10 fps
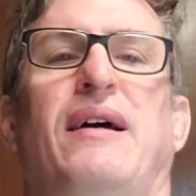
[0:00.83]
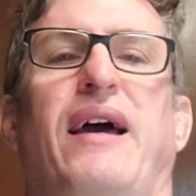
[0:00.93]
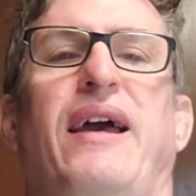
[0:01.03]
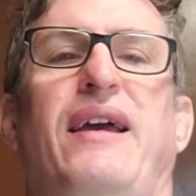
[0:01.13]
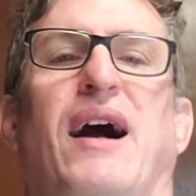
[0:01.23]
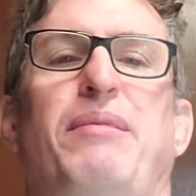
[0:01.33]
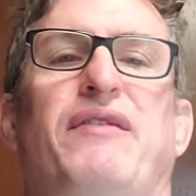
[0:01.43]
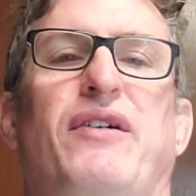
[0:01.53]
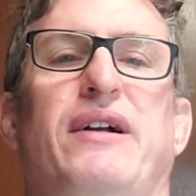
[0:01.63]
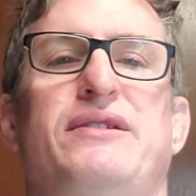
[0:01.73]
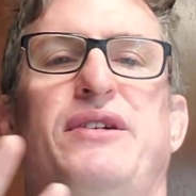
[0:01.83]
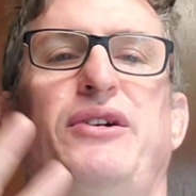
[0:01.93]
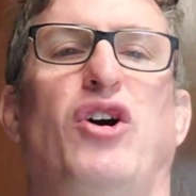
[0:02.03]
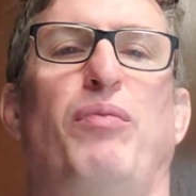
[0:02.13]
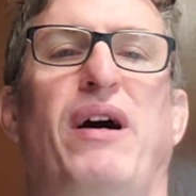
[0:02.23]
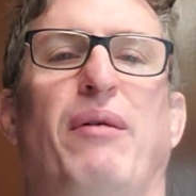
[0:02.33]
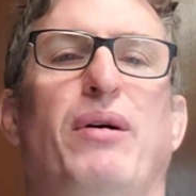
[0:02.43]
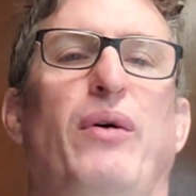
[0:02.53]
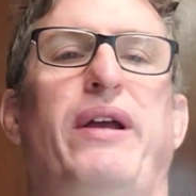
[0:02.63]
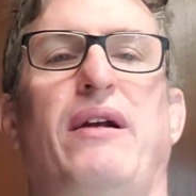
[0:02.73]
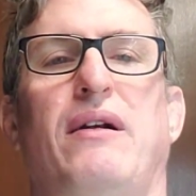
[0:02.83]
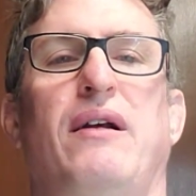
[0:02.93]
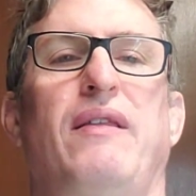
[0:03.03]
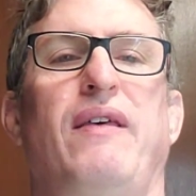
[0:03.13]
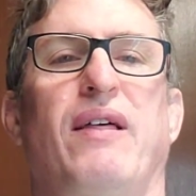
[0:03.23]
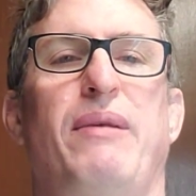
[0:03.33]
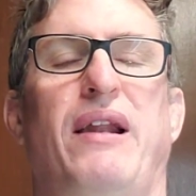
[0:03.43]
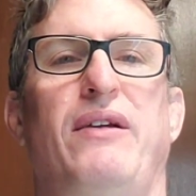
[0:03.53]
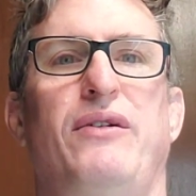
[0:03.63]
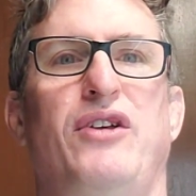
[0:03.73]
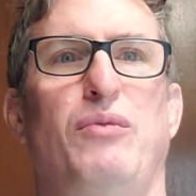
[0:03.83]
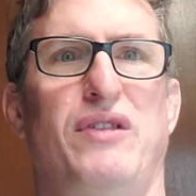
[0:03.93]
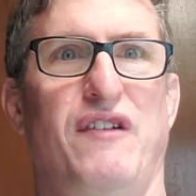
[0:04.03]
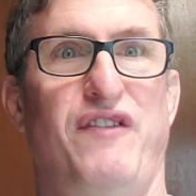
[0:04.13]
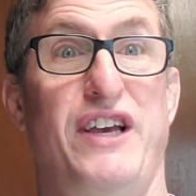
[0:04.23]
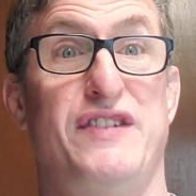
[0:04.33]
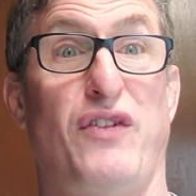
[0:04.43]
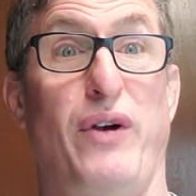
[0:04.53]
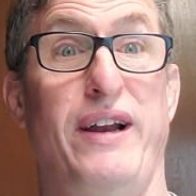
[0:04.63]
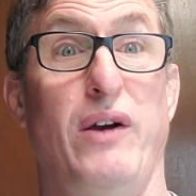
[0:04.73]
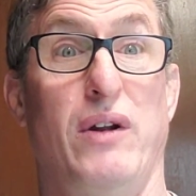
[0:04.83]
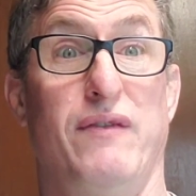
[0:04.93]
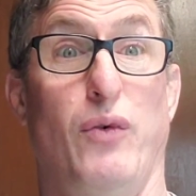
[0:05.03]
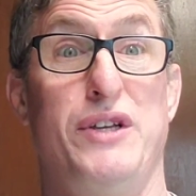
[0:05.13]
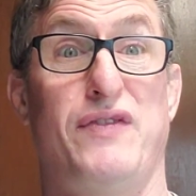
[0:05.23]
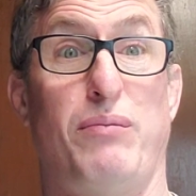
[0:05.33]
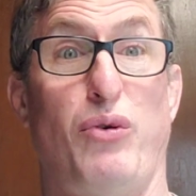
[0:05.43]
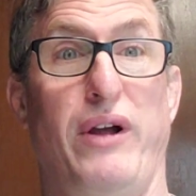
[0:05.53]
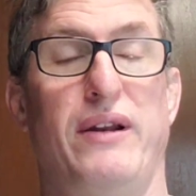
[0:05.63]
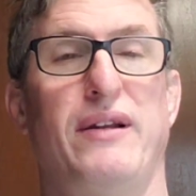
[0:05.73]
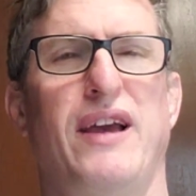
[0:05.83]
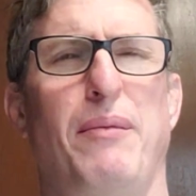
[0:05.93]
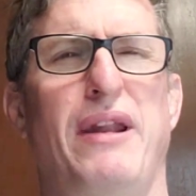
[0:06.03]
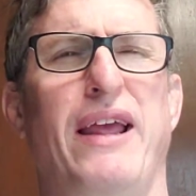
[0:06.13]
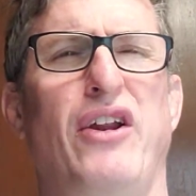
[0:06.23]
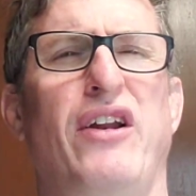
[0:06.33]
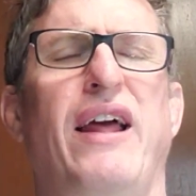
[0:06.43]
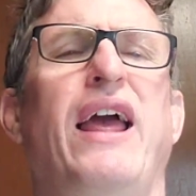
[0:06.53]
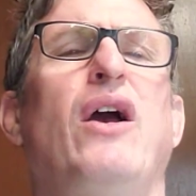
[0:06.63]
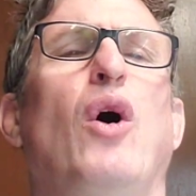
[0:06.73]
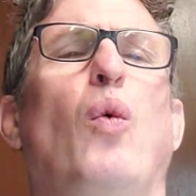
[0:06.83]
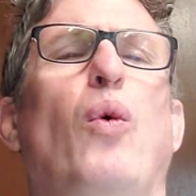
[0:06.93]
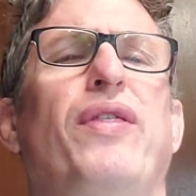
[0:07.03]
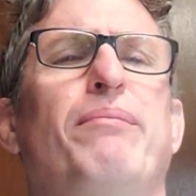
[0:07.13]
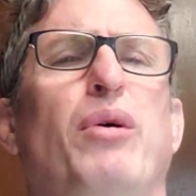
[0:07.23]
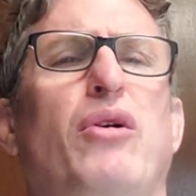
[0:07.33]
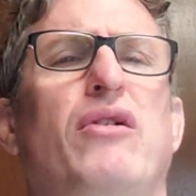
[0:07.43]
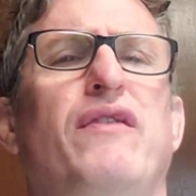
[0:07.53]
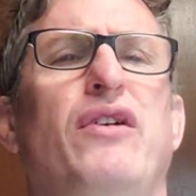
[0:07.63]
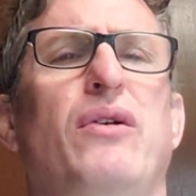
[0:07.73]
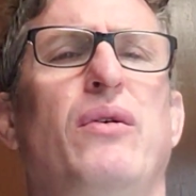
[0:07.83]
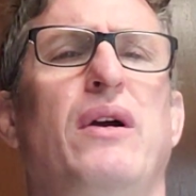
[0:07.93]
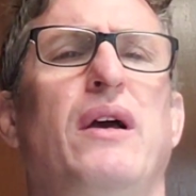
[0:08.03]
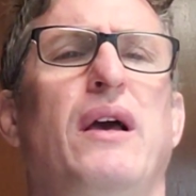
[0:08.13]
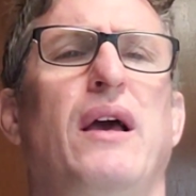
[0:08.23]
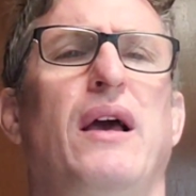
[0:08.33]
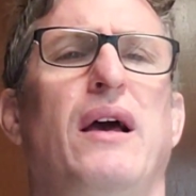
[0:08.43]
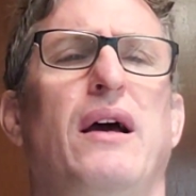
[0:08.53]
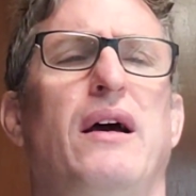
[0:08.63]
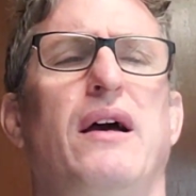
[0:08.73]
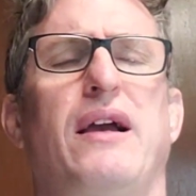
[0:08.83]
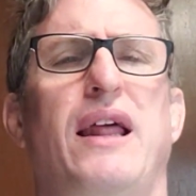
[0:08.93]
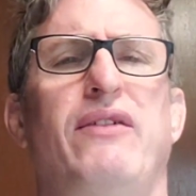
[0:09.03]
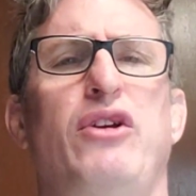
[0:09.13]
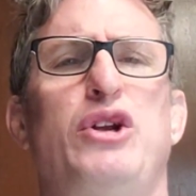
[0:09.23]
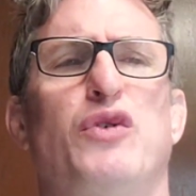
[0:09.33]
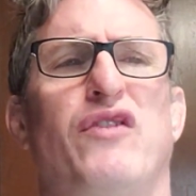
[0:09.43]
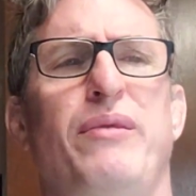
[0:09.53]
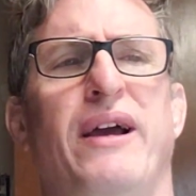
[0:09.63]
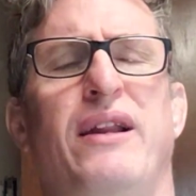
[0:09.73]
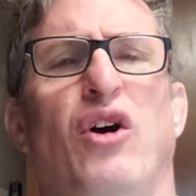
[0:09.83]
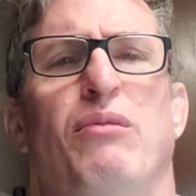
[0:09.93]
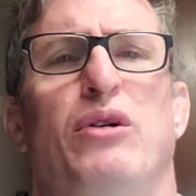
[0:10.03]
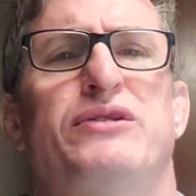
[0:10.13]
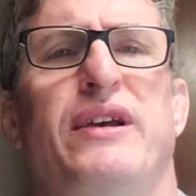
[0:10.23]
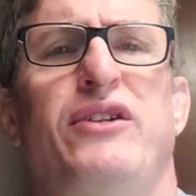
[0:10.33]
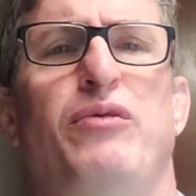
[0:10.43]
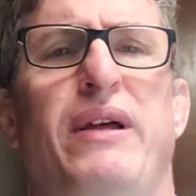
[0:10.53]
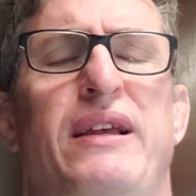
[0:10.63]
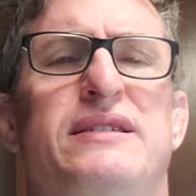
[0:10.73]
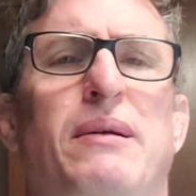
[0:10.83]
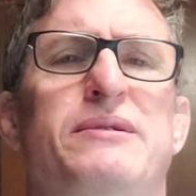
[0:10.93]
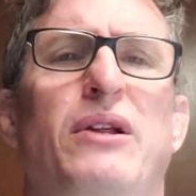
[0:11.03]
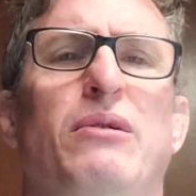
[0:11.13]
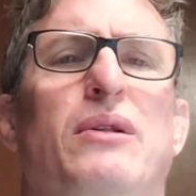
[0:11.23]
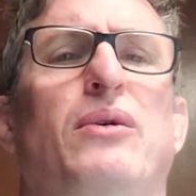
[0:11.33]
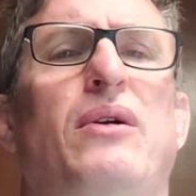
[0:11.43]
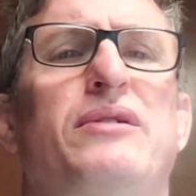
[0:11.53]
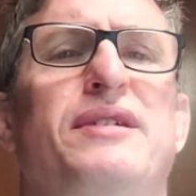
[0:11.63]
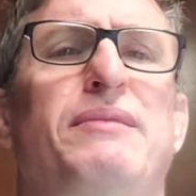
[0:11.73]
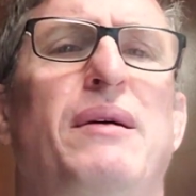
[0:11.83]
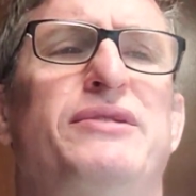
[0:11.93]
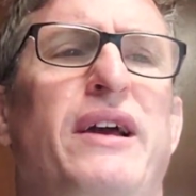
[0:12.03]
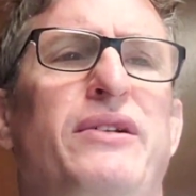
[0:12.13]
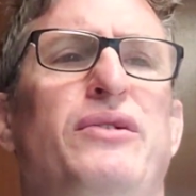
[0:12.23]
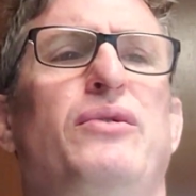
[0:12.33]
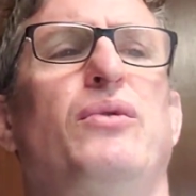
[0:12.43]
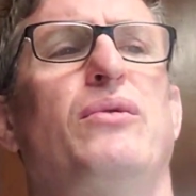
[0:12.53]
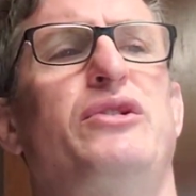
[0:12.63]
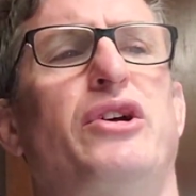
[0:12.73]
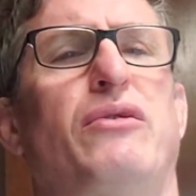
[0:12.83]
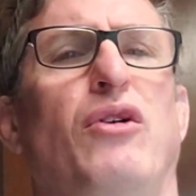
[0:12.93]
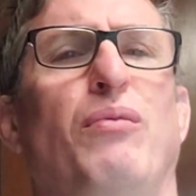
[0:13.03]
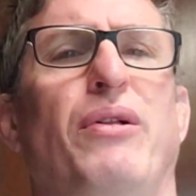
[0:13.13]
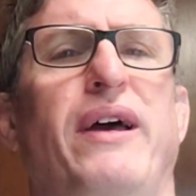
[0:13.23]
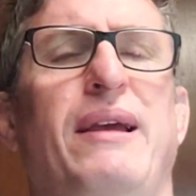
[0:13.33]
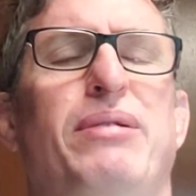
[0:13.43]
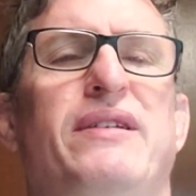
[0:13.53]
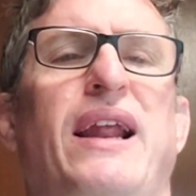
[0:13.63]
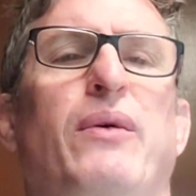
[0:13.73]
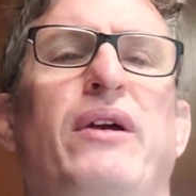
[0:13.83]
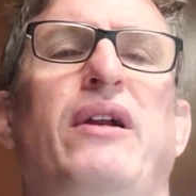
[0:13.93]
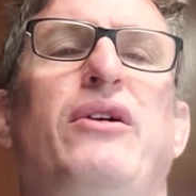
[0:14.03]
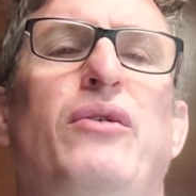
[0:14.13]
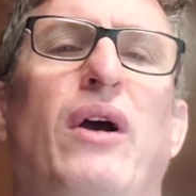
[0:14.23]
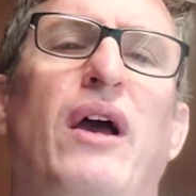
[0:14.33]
Hey, hobby friends, your old pal Bo here, the only man on YouTube with a face for radio and a voice for print, coming at you today with a book review. Kind of unusual for me, I know. Mostly I do minis, sometimes I do lore, sometimes I do general role playing, but today we're going to do